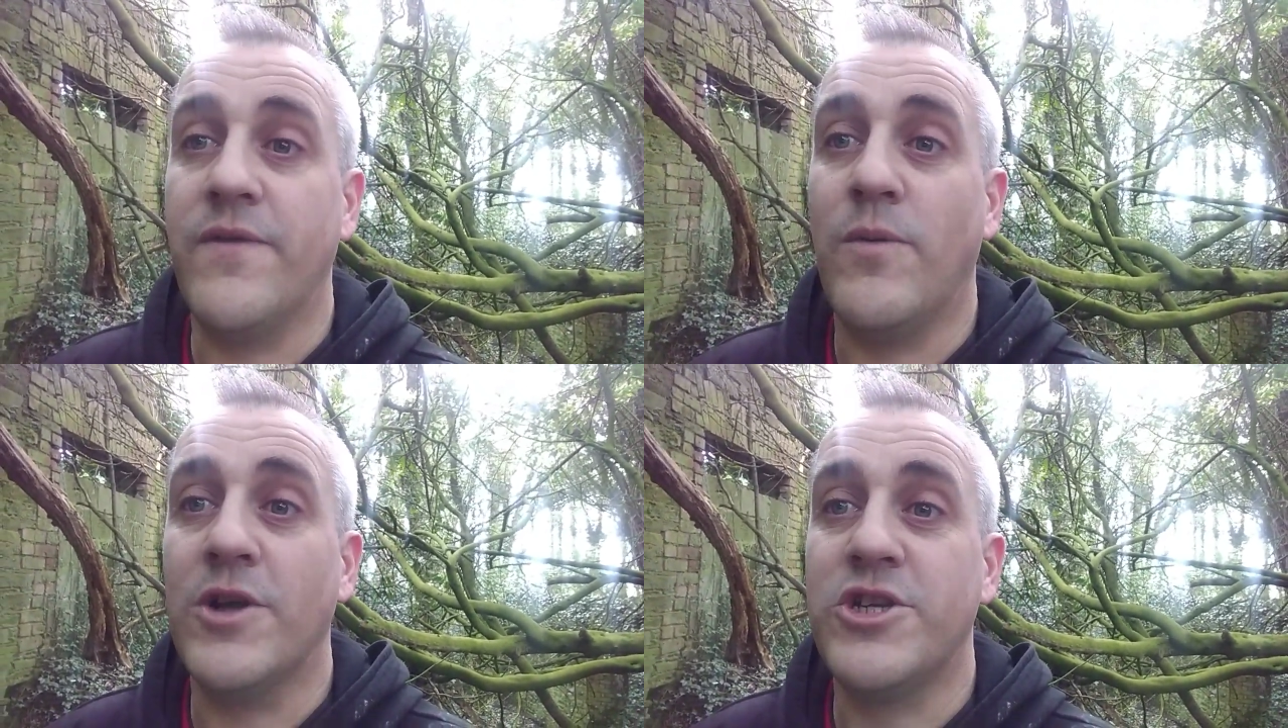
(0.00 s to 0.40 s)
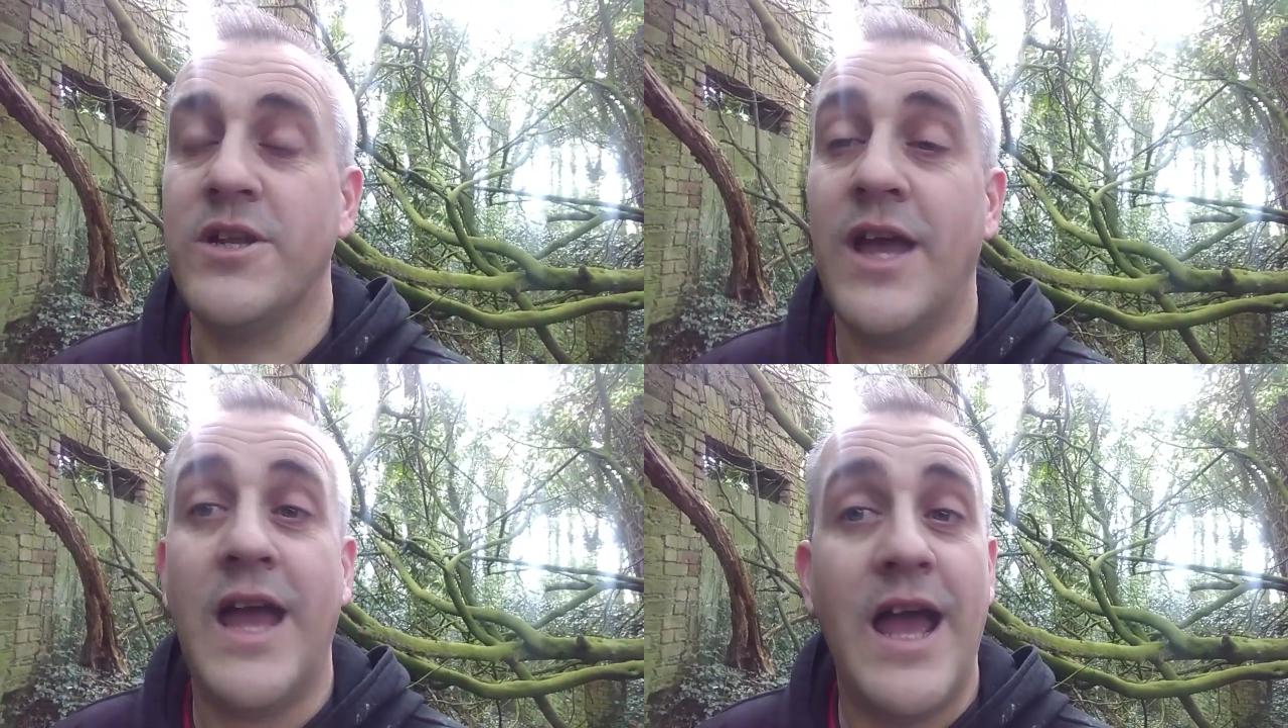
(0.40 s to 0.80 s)
for
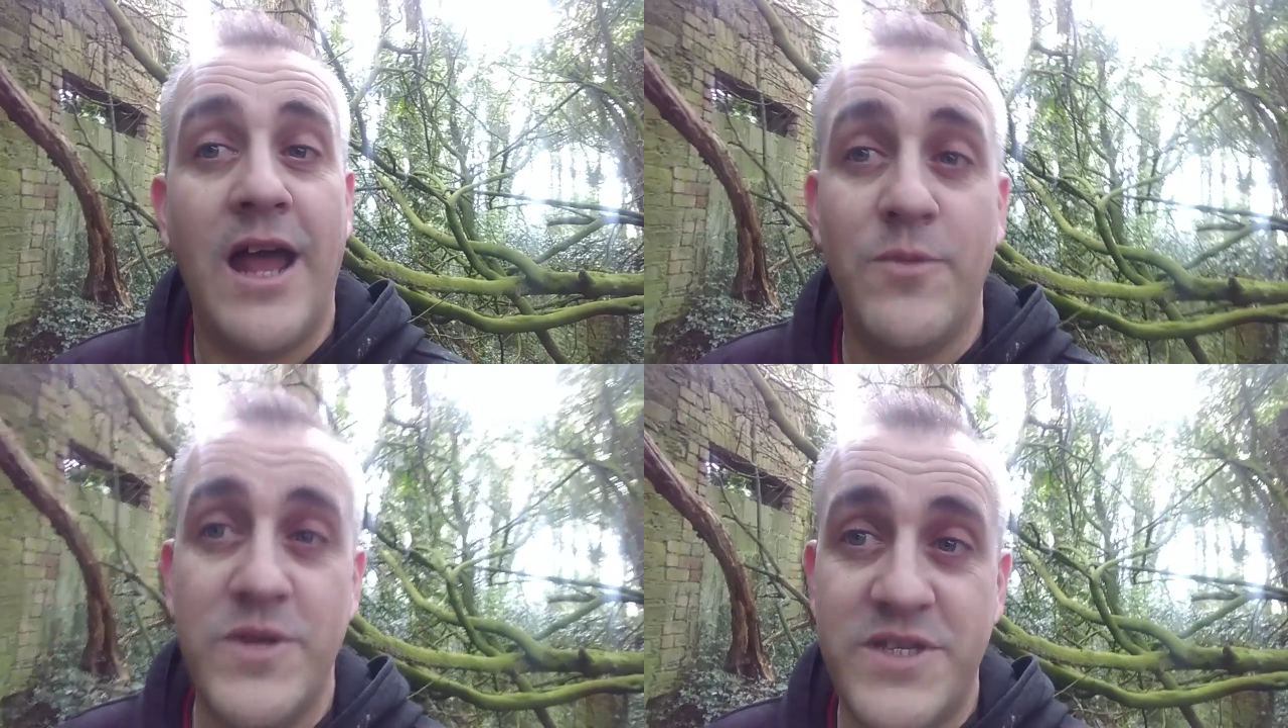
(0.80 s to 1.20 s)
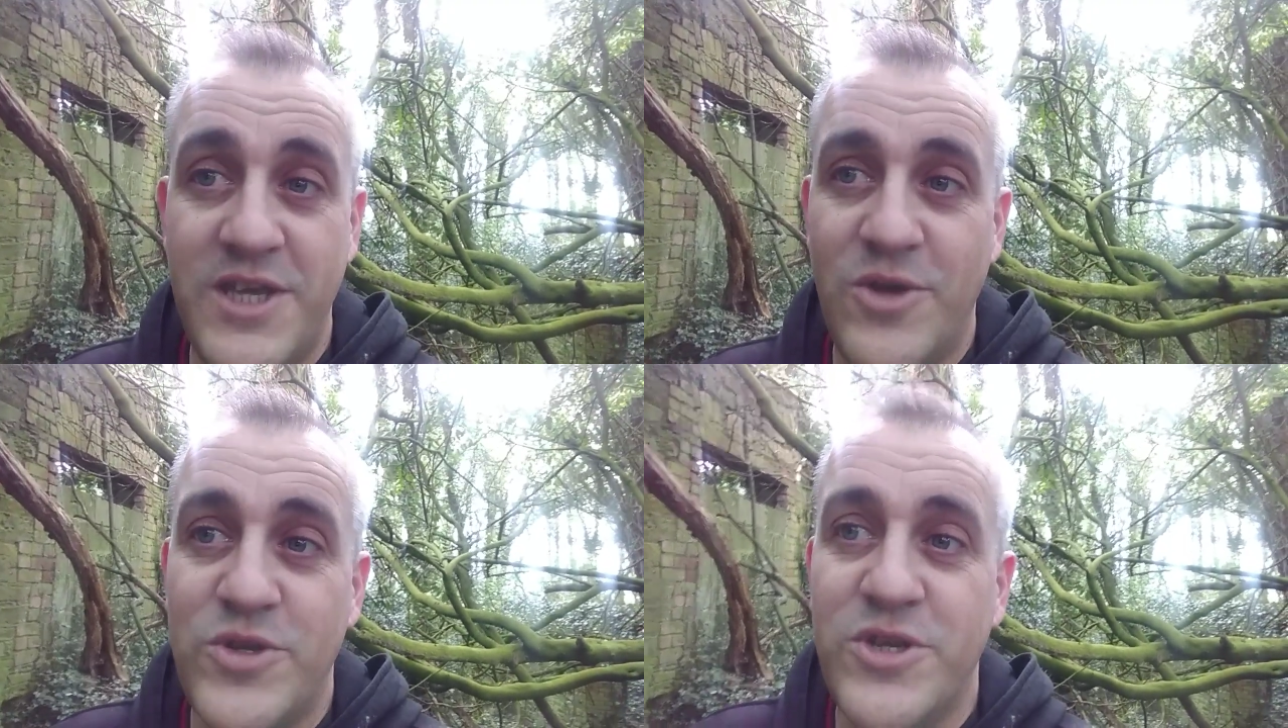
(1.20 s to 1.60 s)
watching, and we
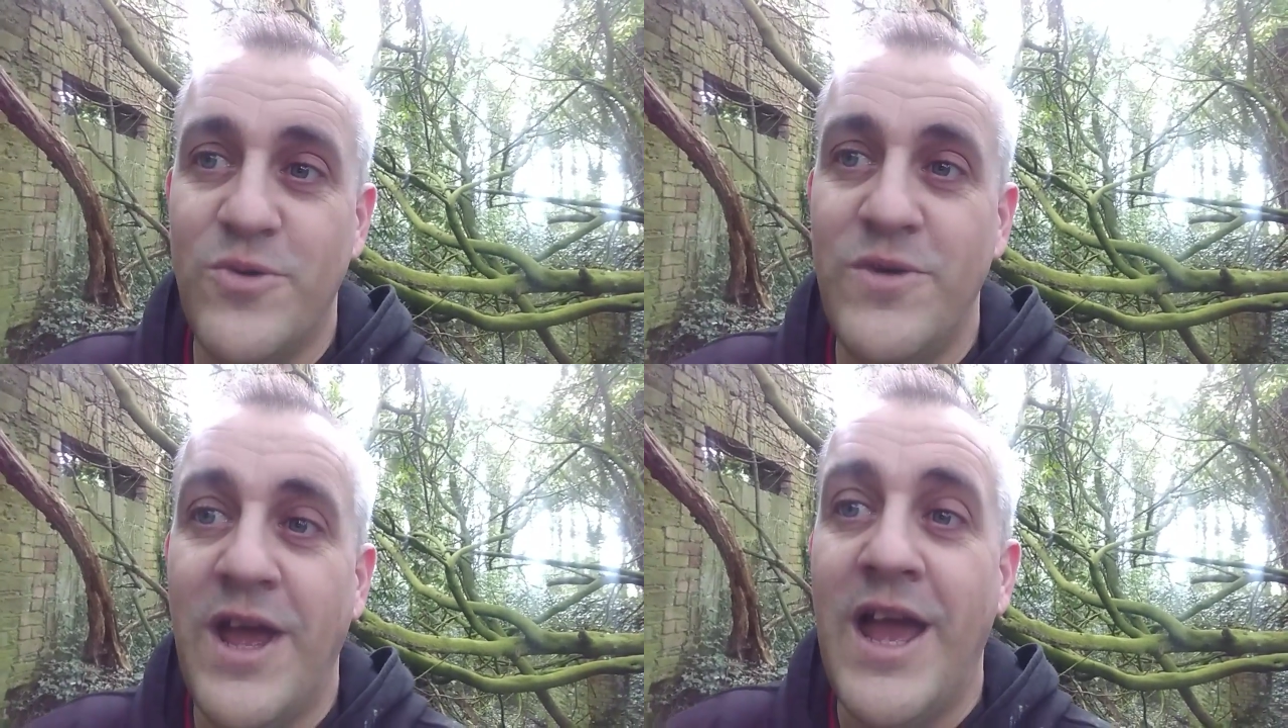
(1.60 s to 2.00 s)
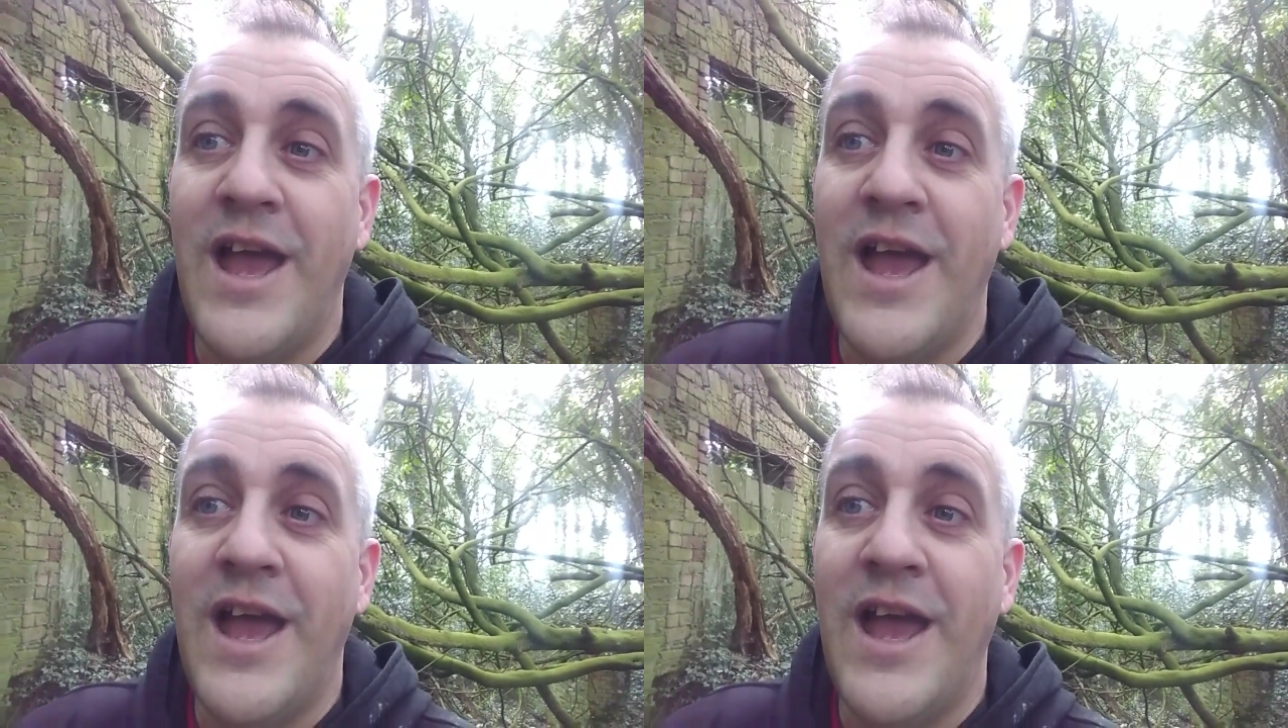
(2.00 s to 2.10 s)
see you soon.